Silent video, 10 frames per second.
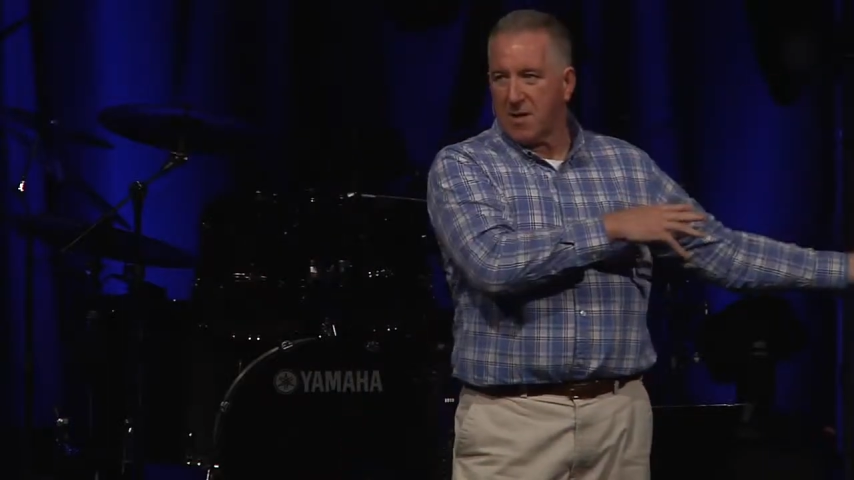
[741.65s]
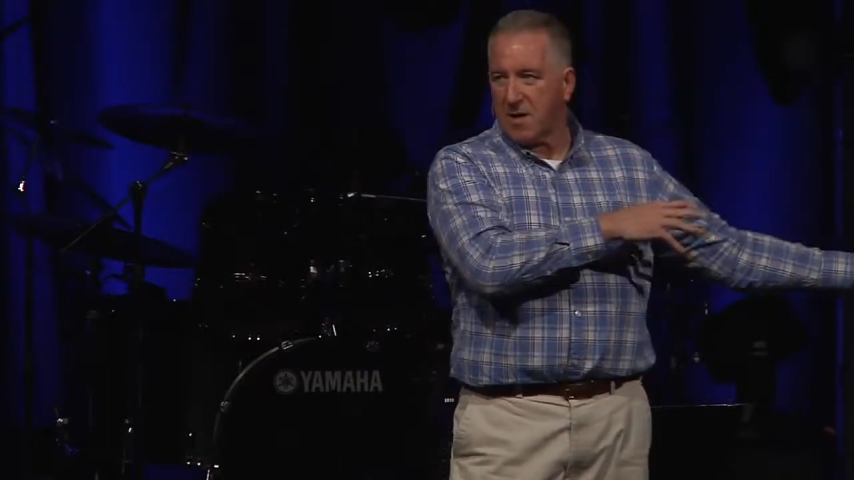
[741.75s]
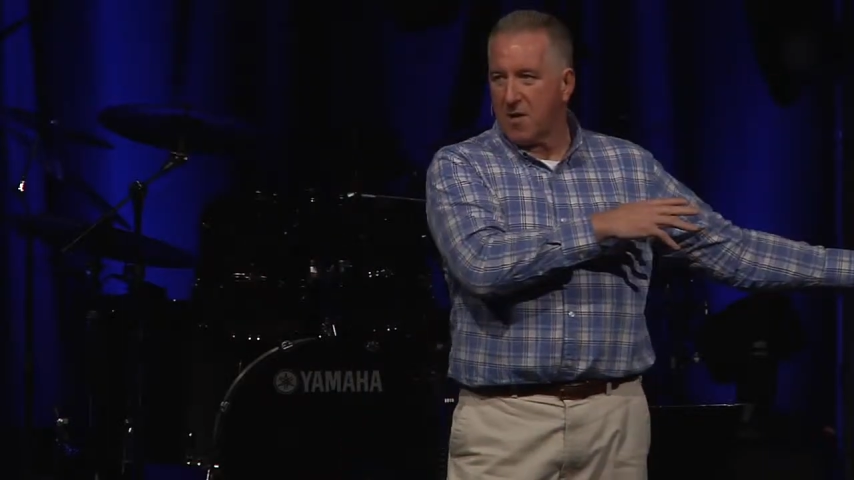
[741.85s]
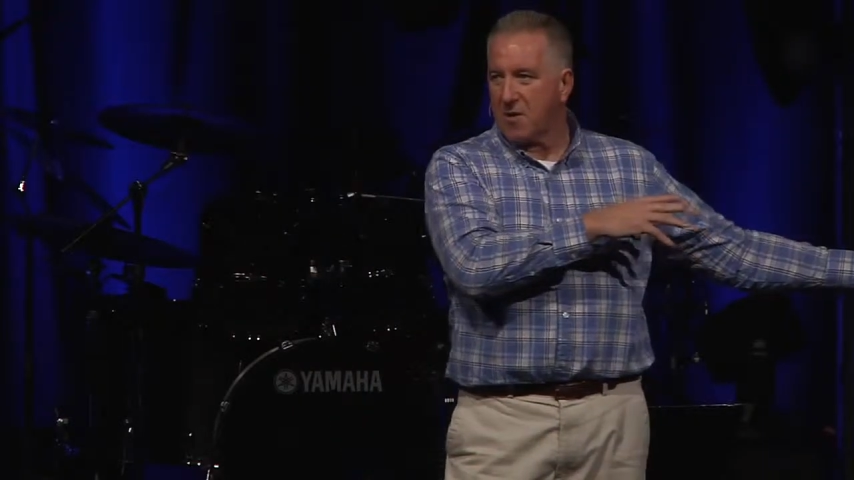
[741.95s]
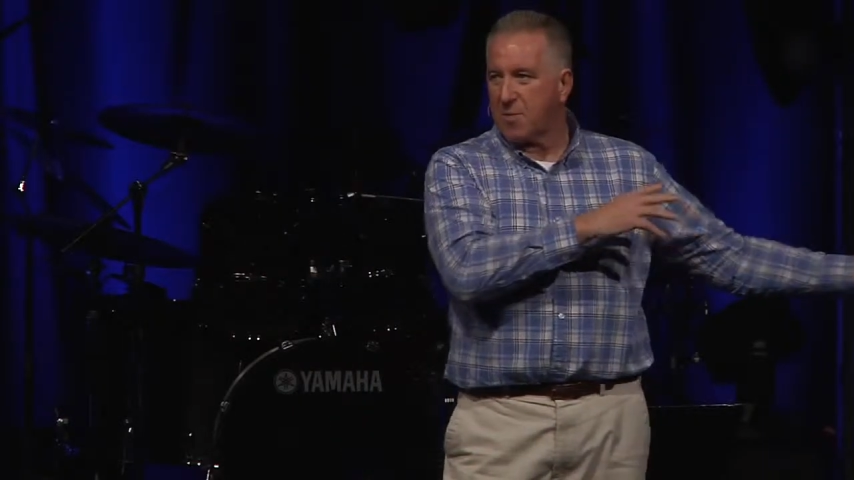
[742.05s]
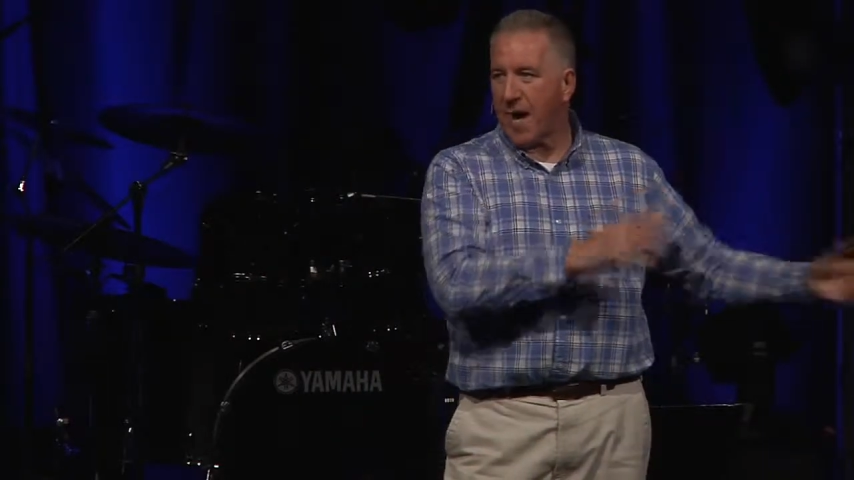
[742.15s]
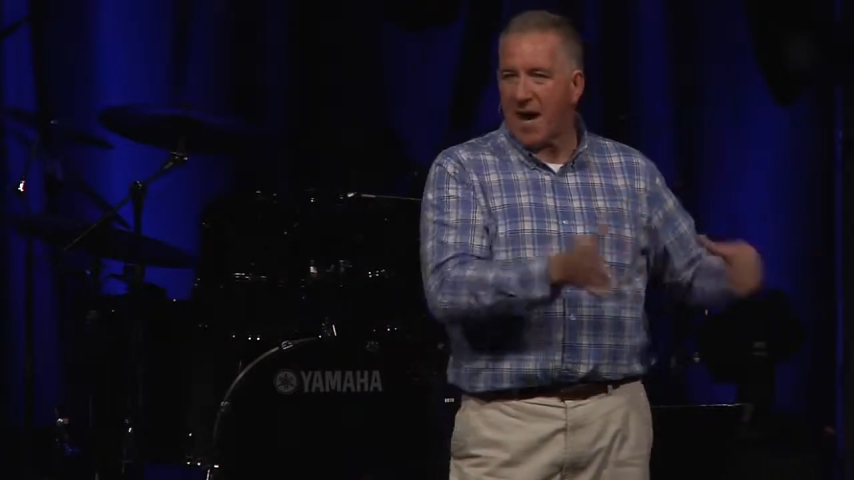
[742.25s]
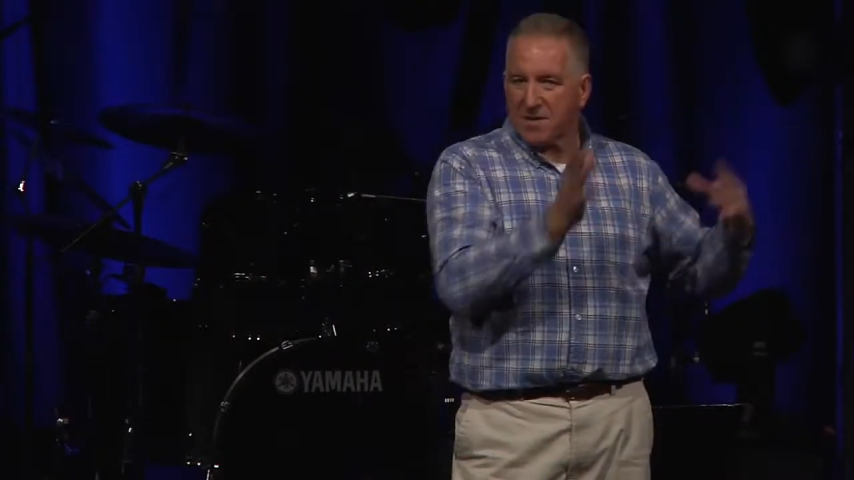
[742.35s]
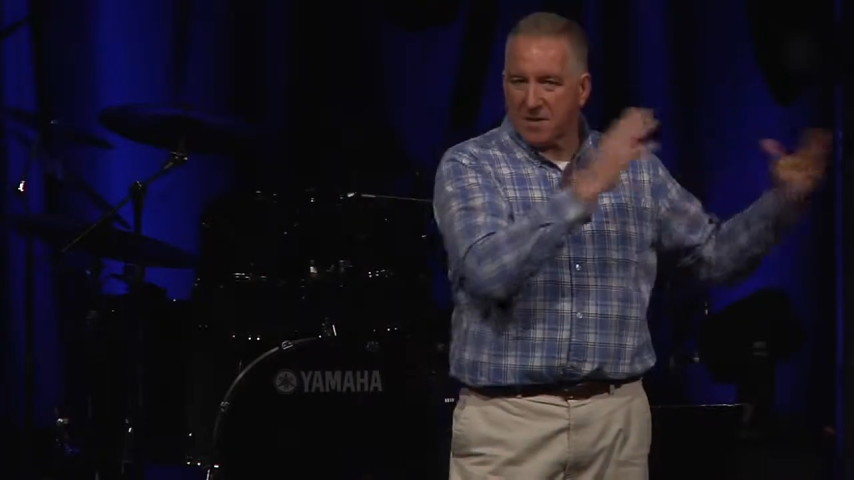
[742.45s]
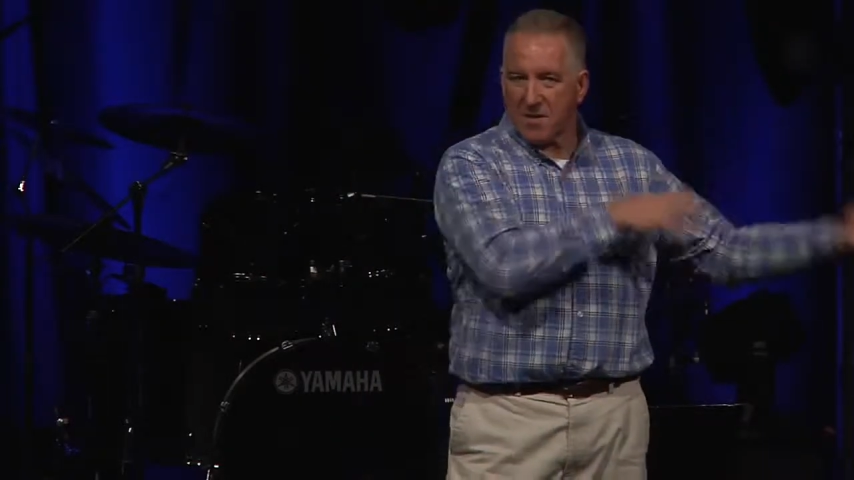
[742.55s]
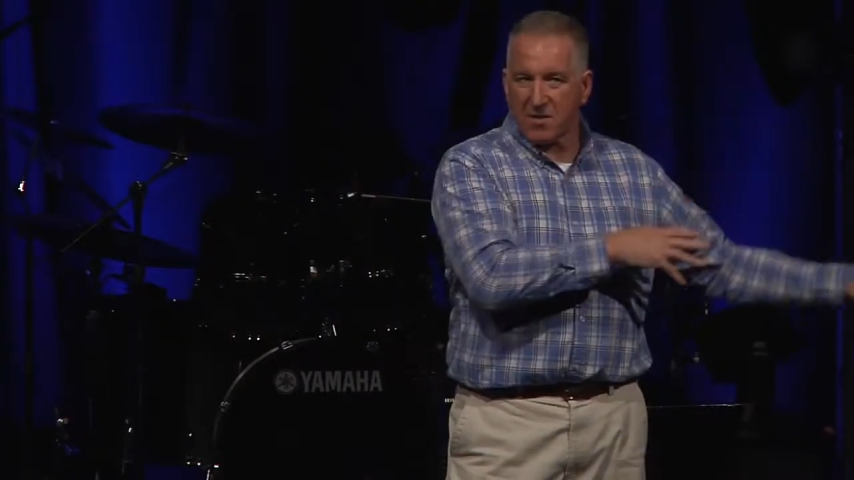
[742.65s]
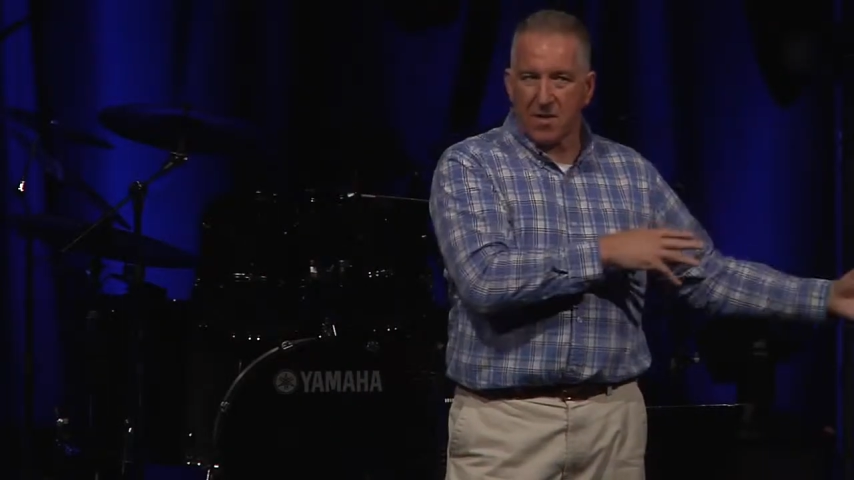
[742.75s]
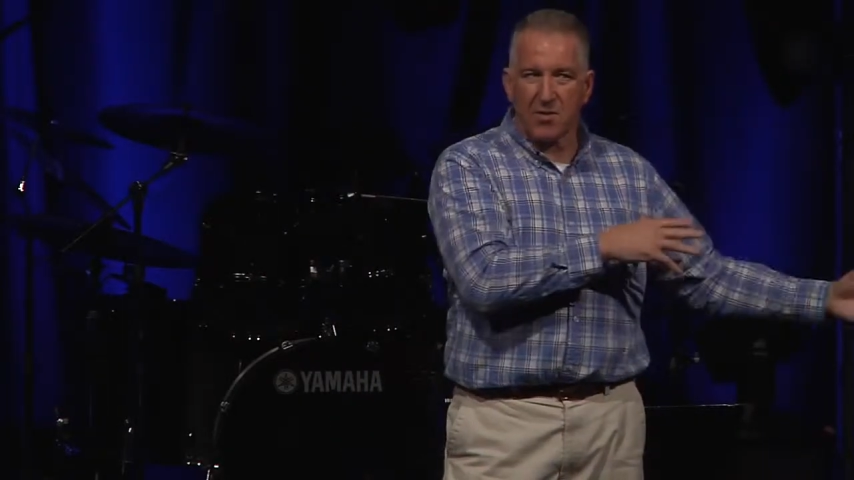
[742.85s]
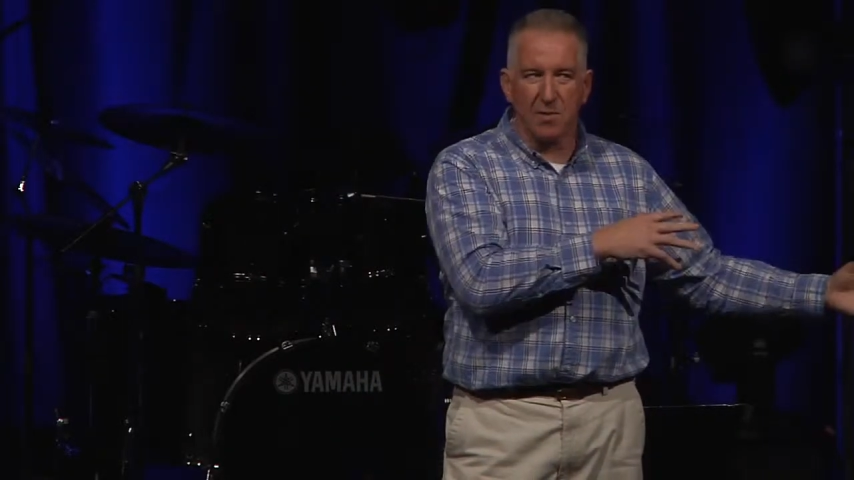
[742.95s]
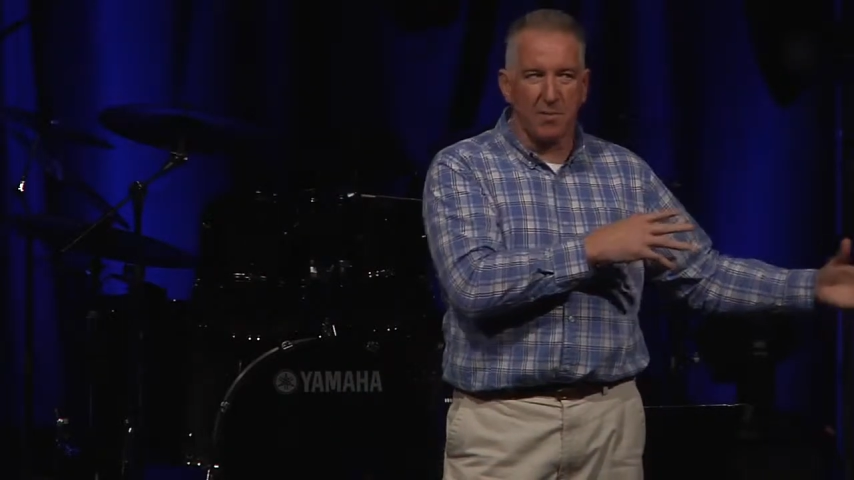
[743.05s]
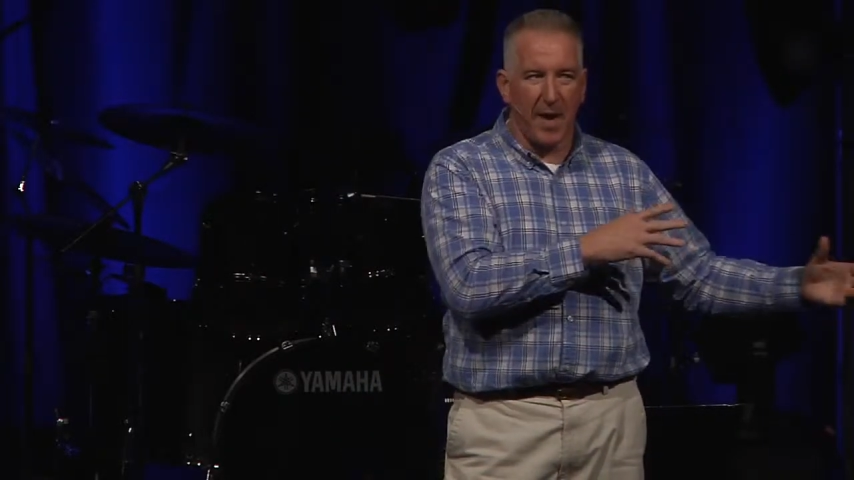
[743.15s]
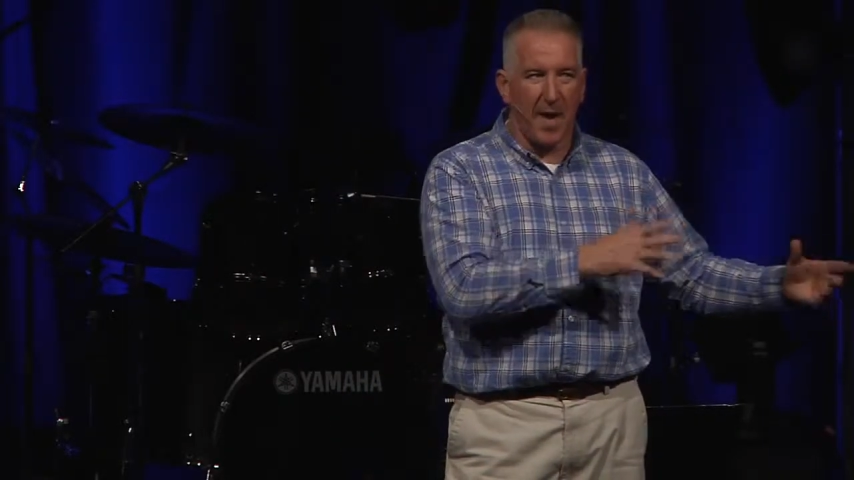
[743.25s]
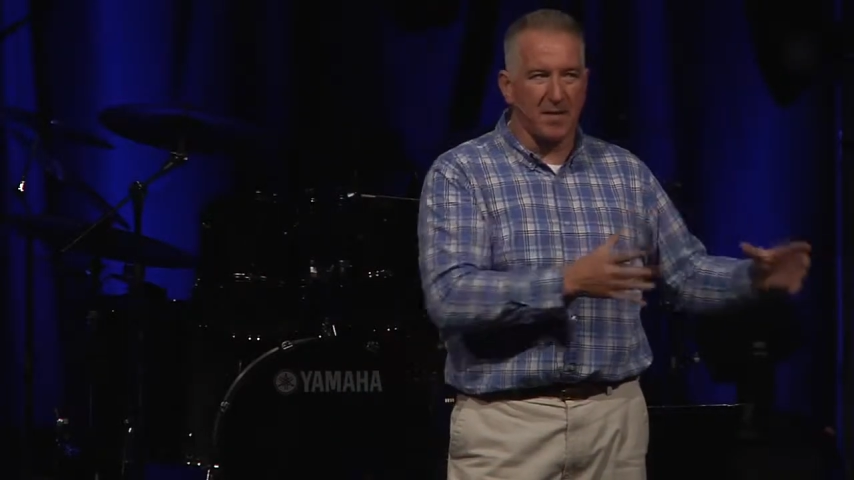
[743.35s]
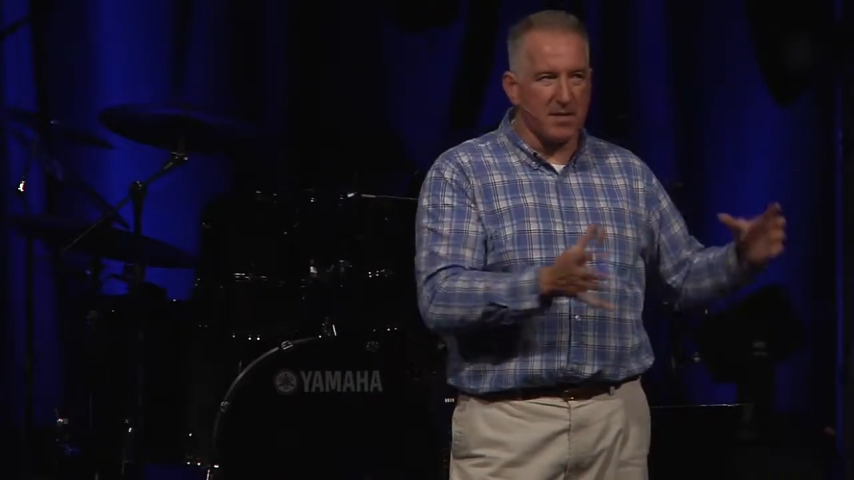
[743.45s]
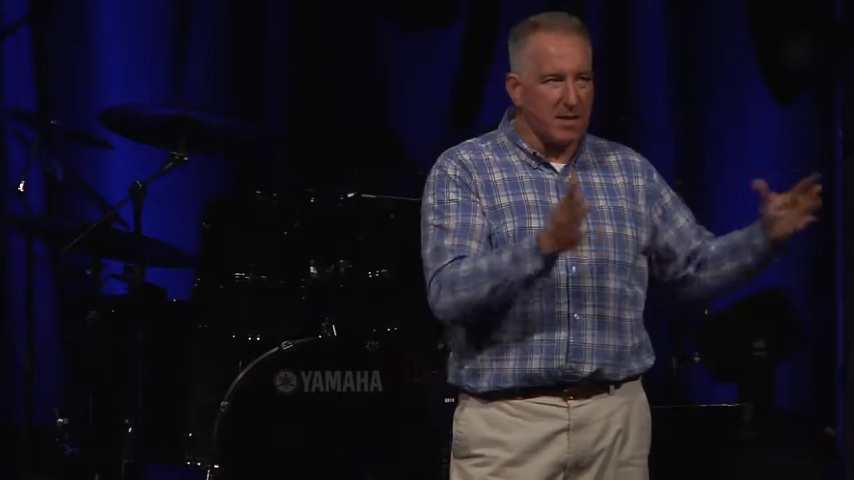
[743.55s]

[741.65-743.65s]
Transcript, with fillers: years past and in the centuries past,